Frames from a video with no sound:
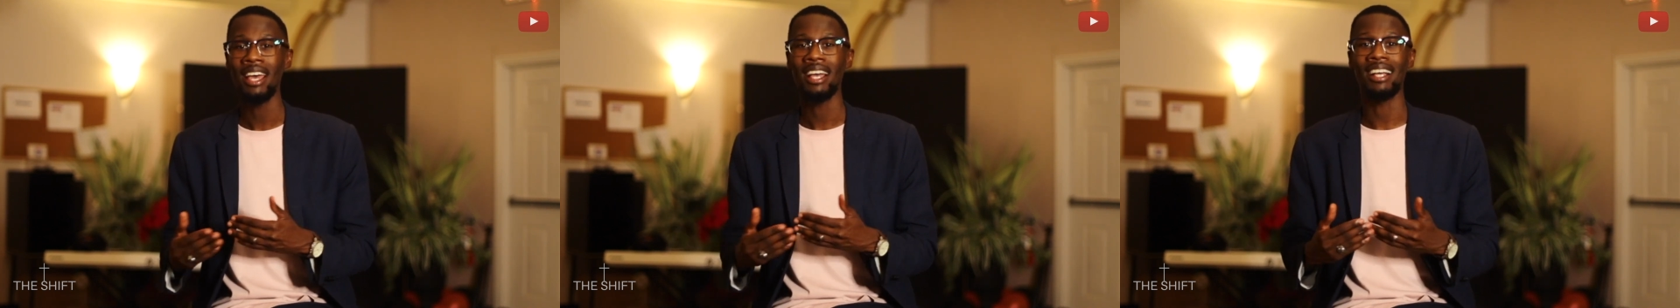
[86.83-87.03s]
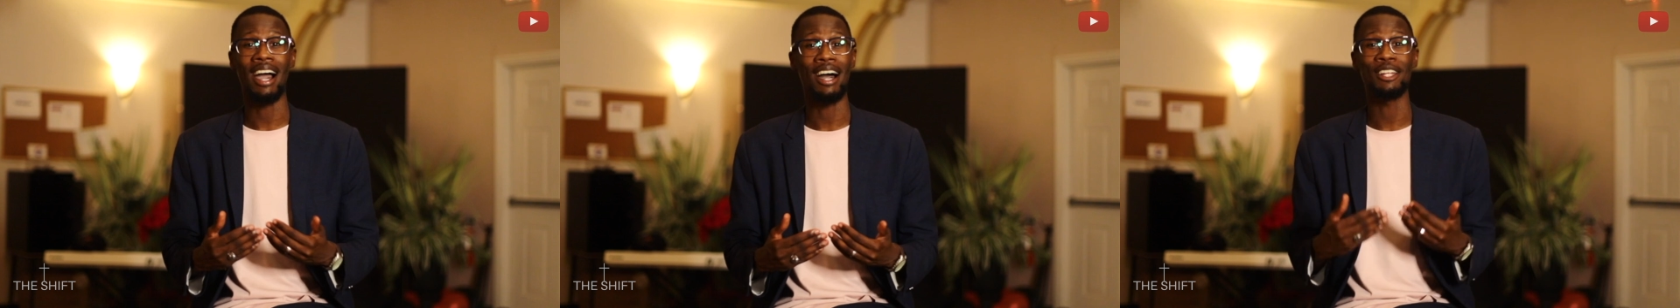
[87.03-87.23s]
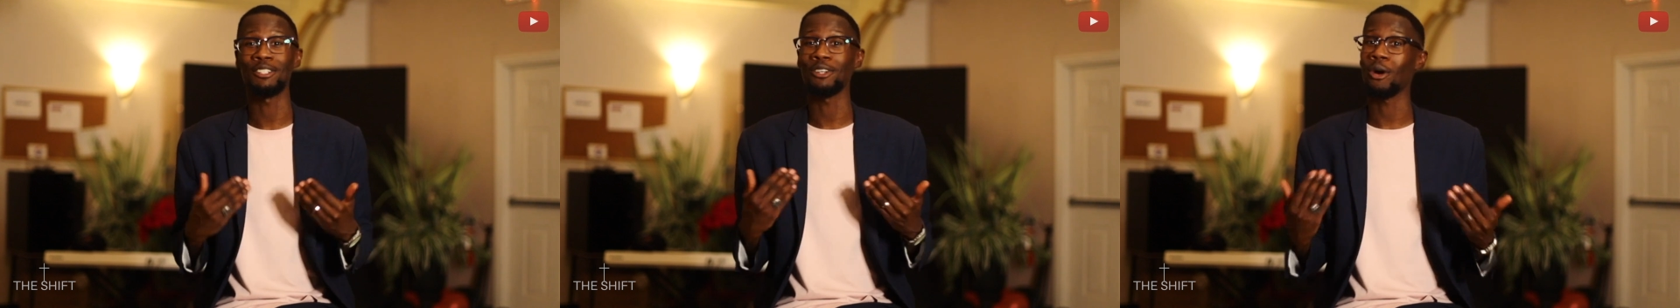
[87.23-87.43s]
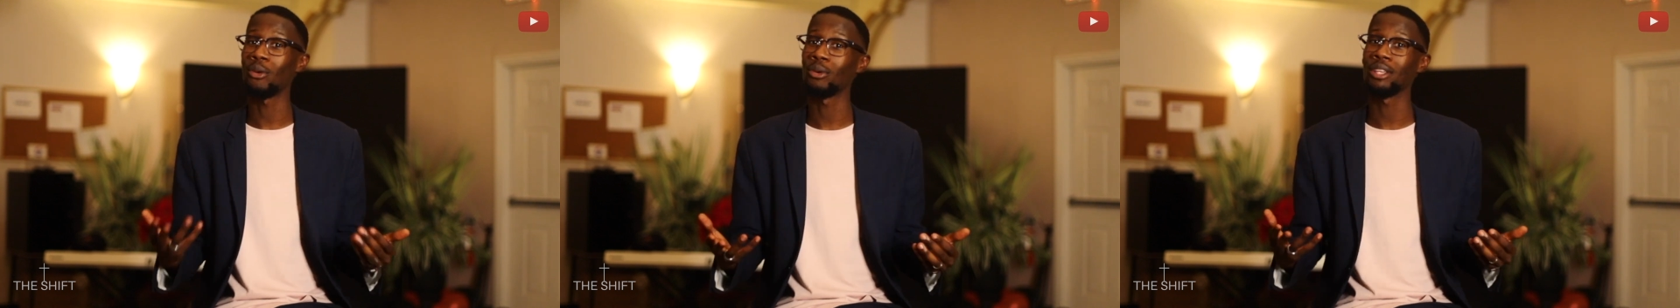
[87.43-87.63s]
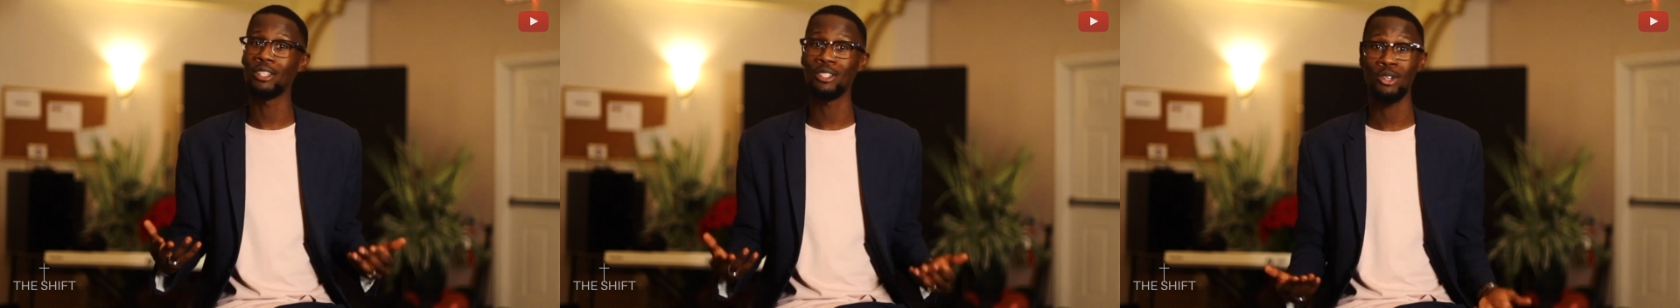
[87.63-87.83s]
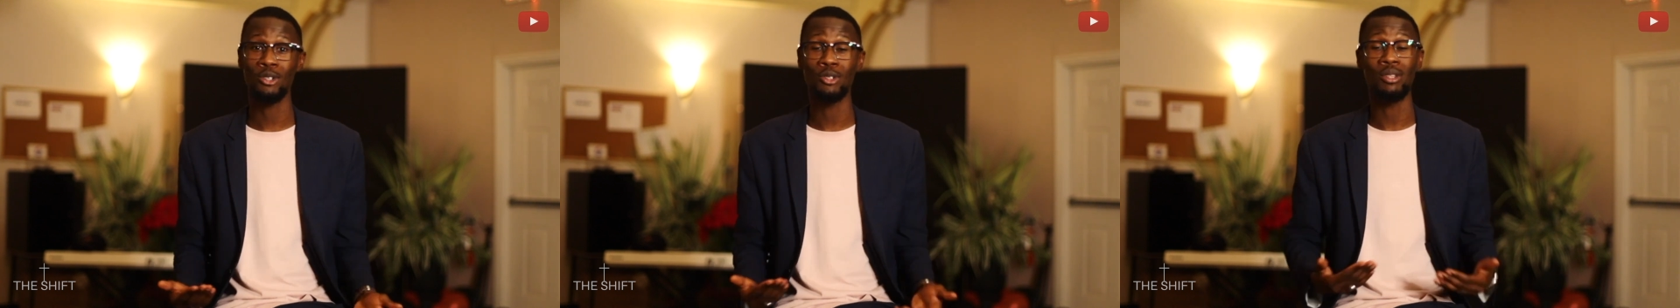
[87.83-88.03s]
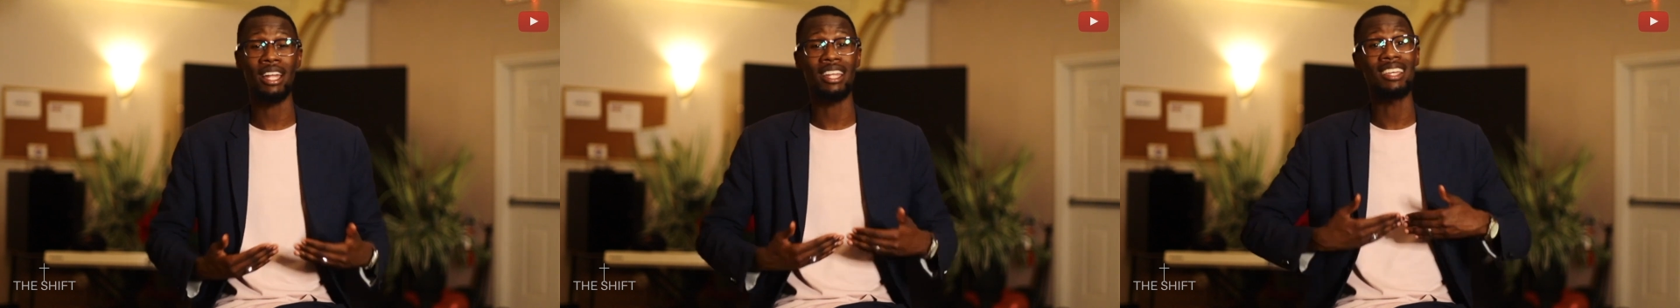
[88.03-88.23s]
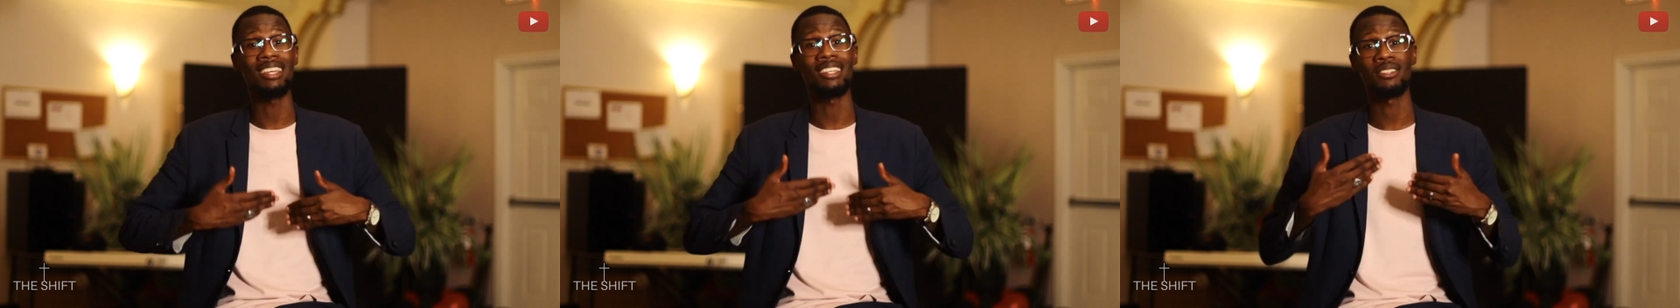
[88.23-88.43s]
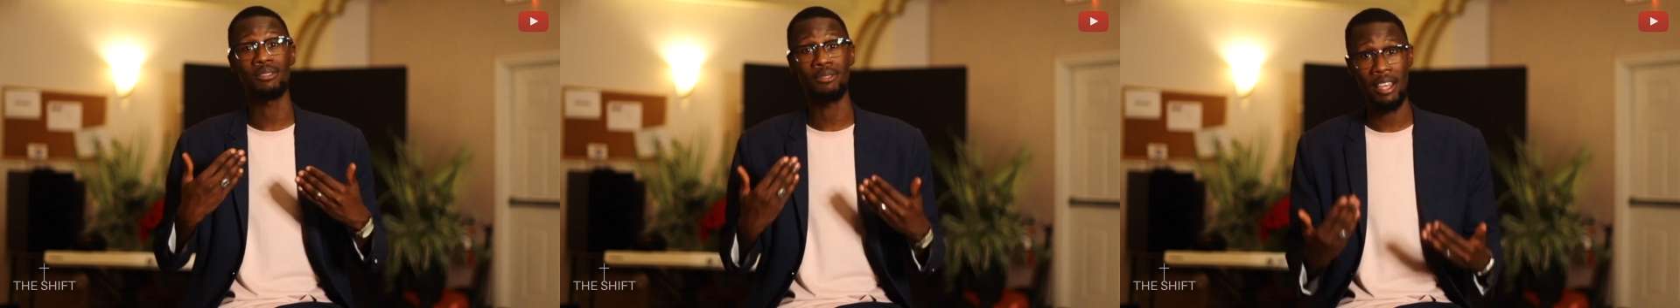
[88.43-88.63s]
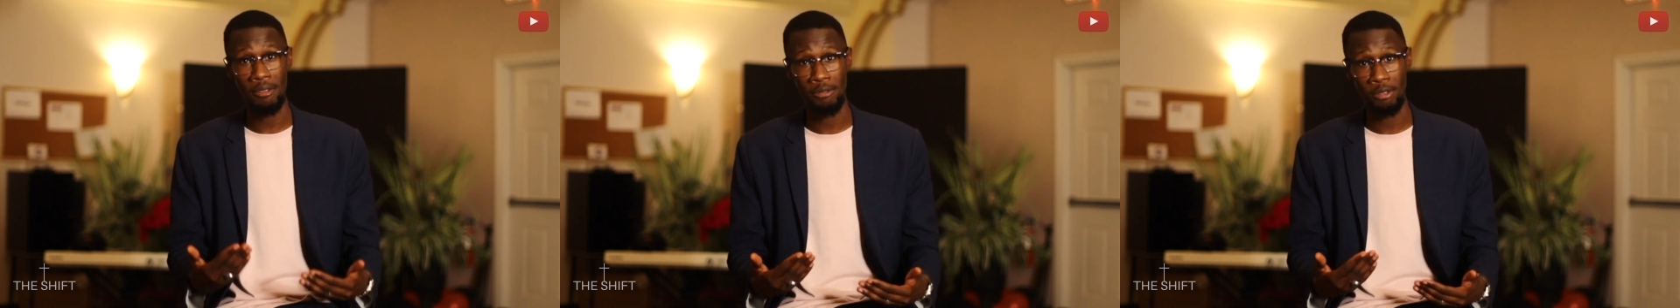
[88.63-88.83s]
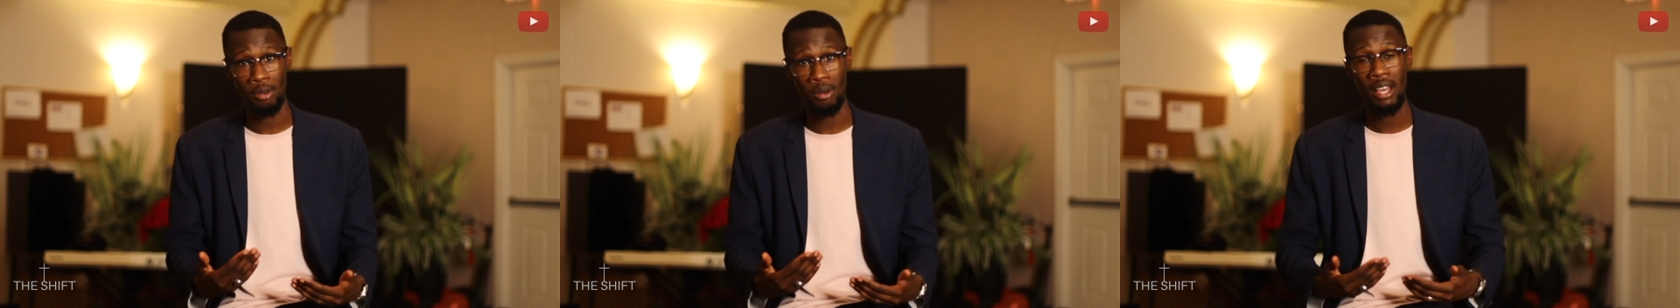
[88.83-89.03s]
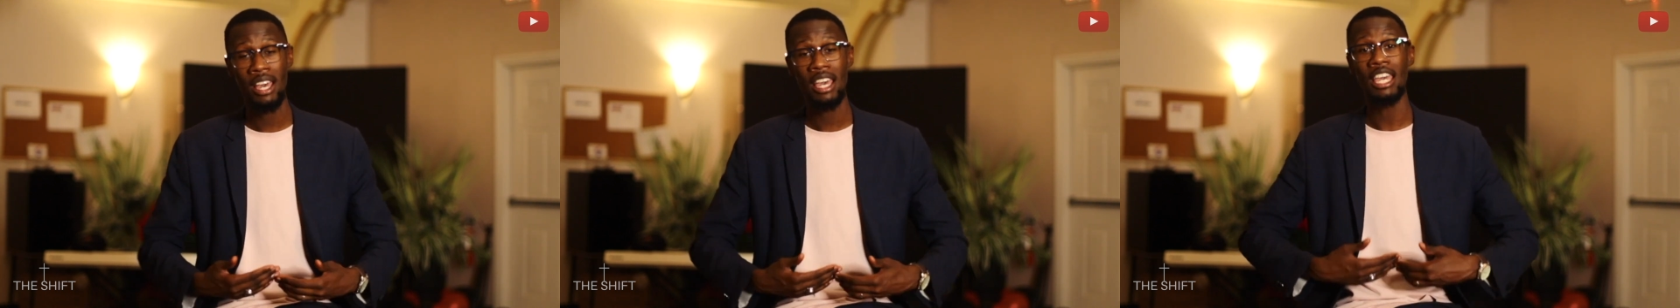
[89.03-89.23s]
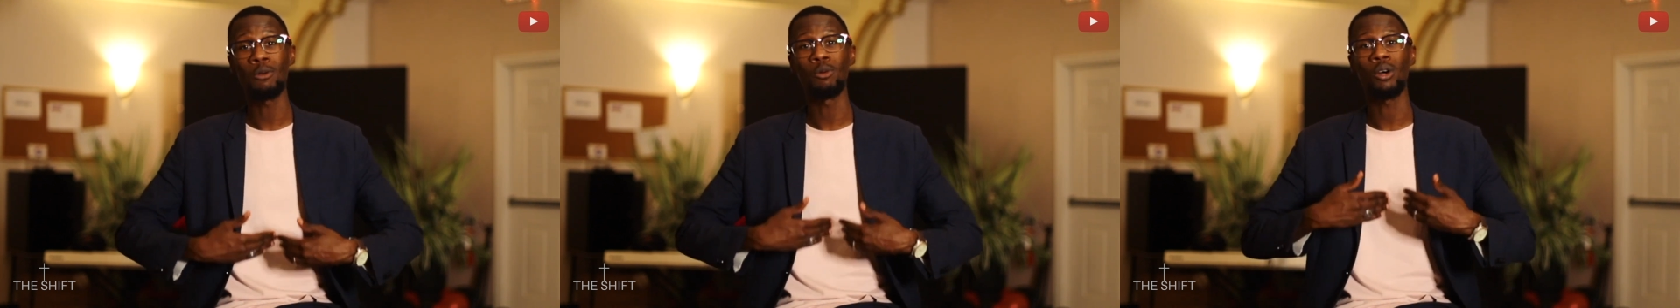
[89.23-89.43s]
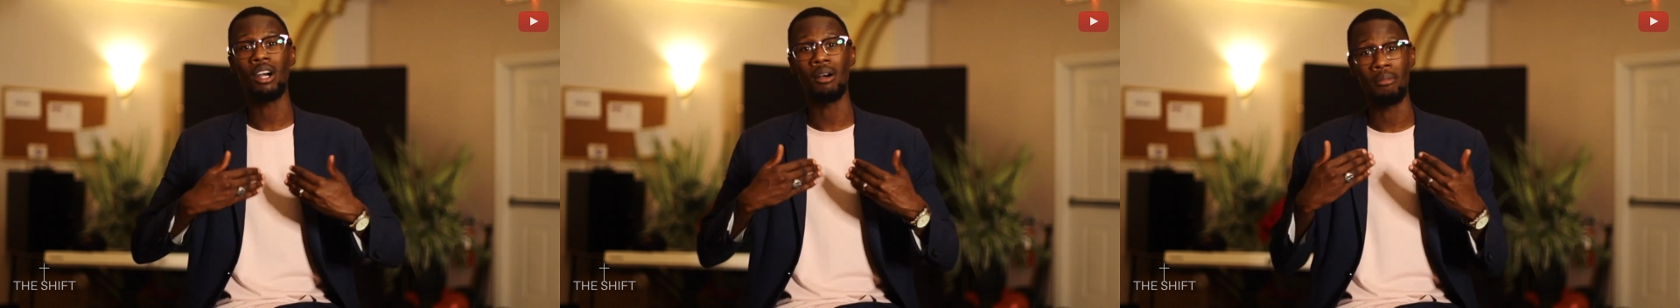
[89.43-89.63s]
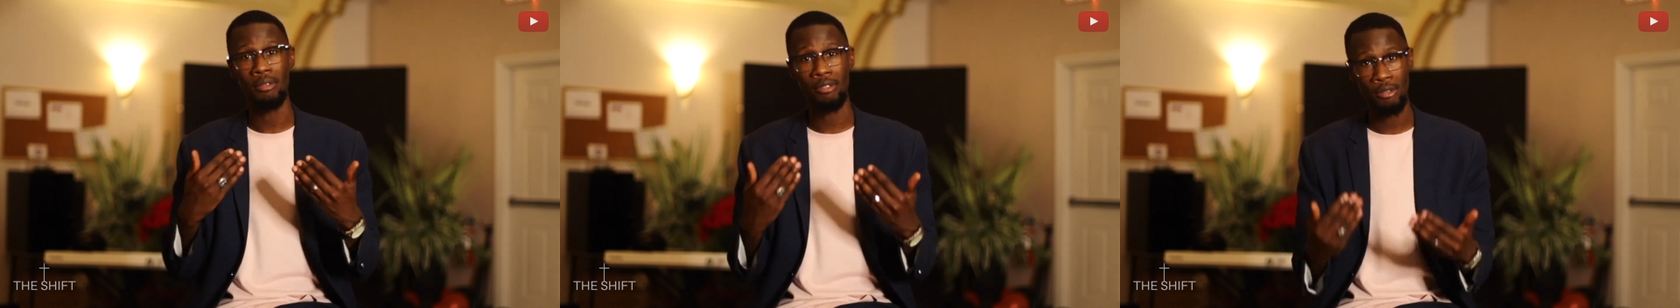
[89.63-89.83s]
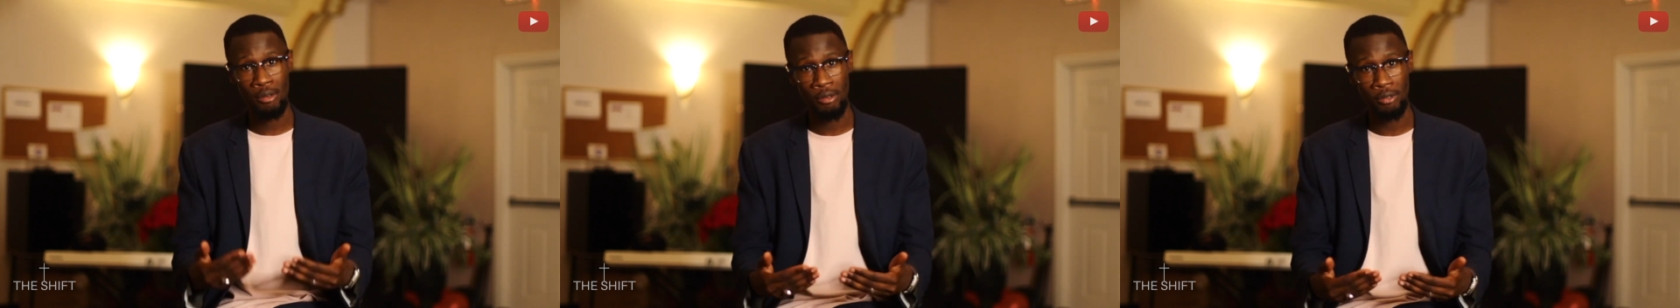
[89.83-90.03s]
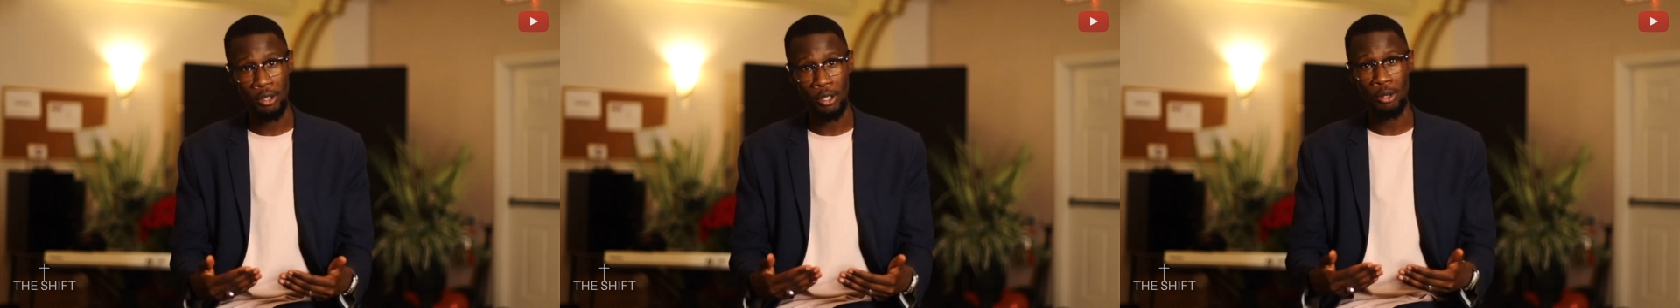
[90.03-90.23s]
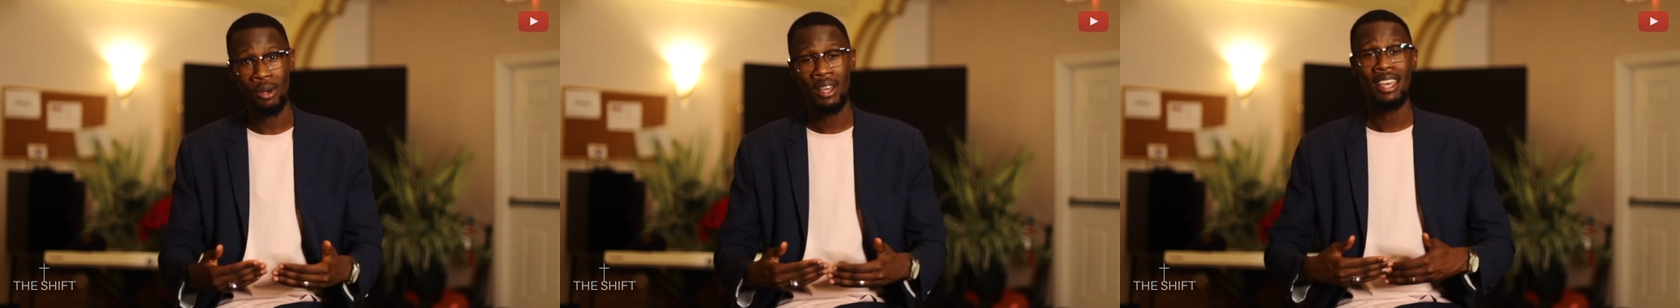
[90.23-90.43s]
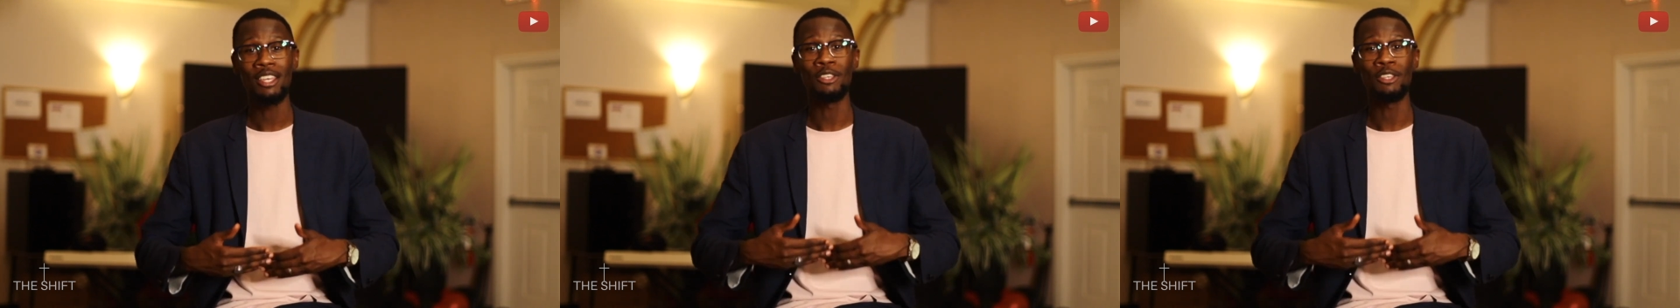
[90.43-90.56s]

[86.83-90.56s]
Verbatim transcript: God has only showed you that He is faithful. He will come through for you.